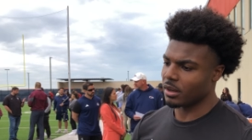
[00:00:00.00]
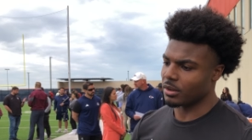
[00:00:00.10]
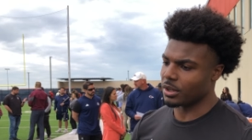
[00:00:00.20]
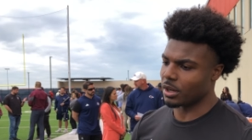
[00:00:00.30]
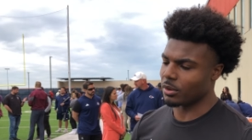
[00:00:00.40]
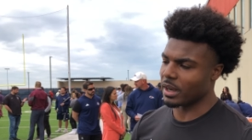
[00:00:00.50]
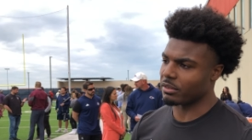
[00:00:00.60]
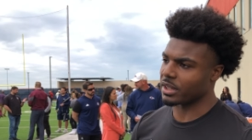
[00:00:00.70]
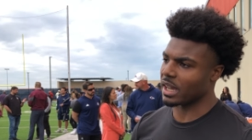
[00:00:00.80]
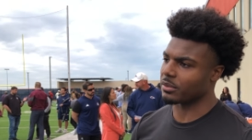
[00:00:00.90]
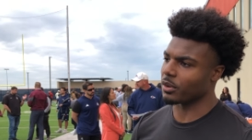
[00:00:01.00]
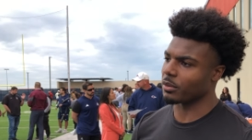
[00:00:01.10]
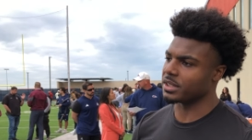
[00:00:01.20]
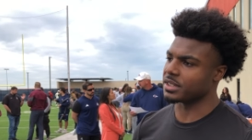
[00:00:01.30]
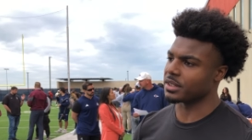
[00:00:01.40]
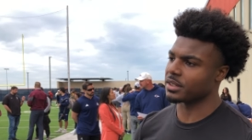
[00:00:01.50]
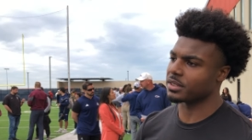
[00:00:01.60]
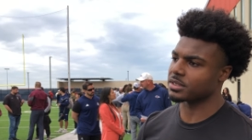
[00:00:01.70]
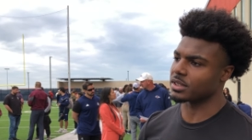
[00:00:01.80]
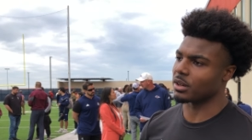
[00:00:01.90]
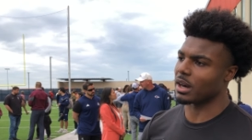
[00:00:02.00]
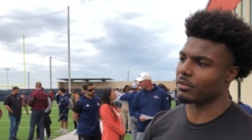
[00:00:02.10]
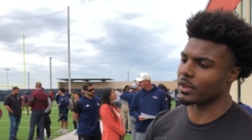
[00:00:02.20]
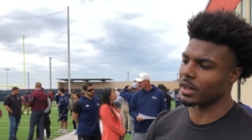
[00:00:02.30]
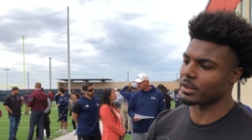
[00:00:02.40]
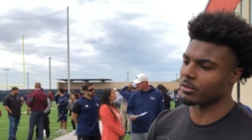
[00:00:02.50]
you know, everything happens for a reason. So I feel like